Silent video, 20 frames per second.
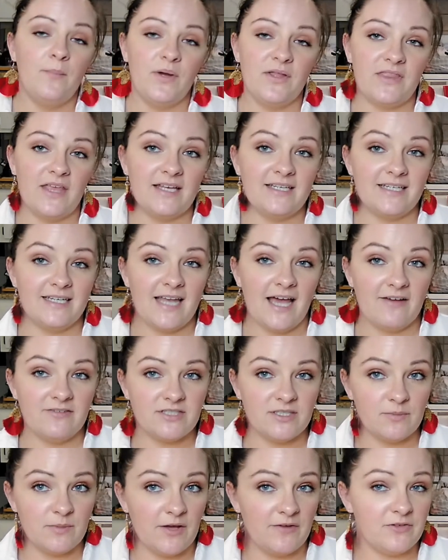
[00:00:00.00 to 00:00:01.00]
But they did have
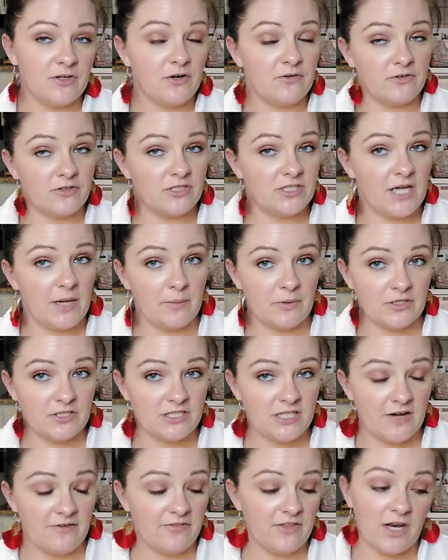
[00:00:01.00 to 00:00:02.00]
some leftover summer
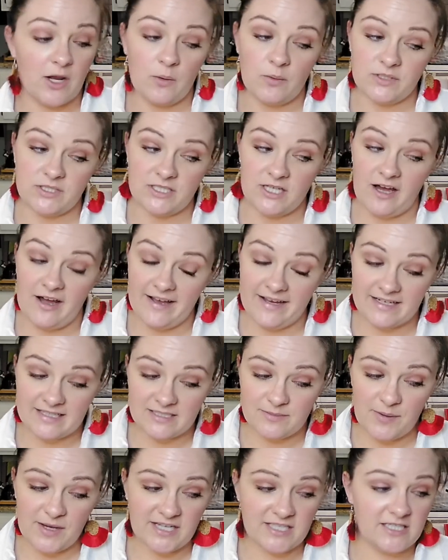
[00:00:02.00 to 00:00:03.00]
stuff that I was not
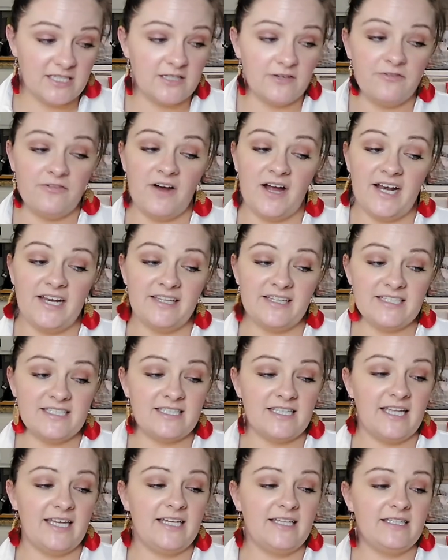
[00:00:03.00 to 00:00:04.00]
expecting to find
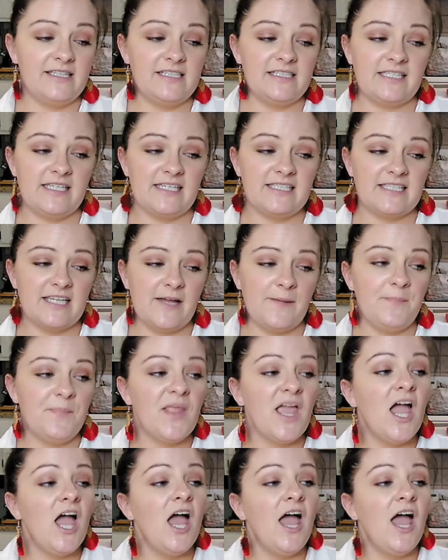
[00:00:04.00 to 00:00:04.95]
this late in the season.